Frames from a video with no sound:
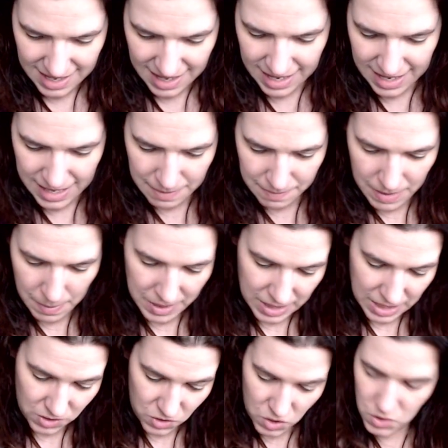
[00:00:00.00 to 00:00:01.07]
I mean,
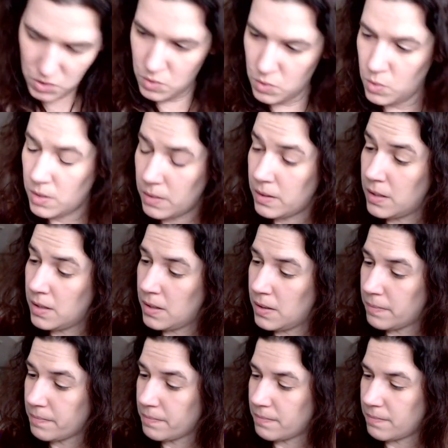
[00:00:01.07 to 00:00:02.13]

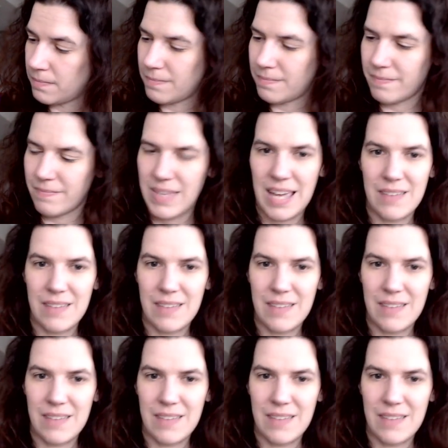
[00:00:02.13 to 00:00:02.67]
they